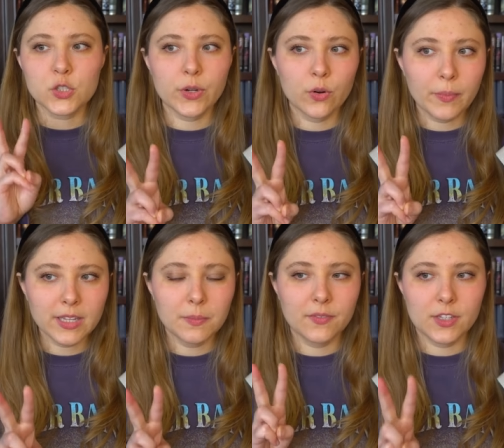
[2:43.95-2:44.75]
So it
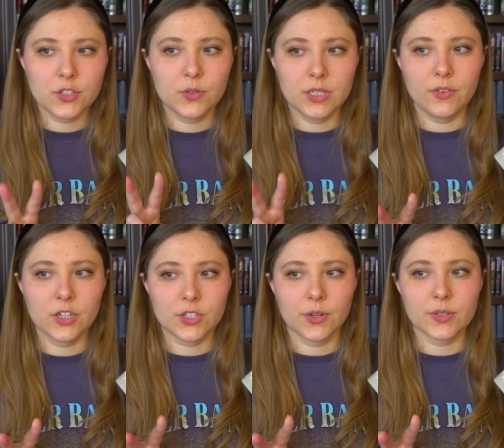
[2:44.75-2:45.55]
reminded me of these two
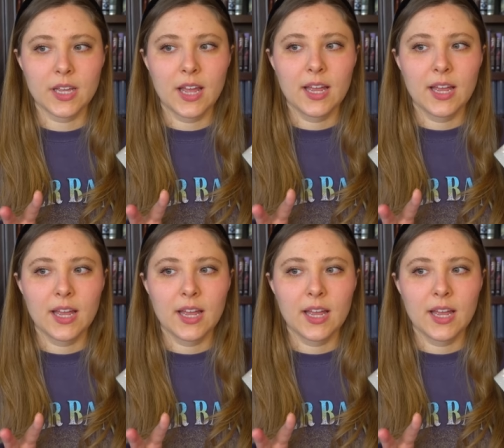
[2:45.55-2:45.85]
TV shows,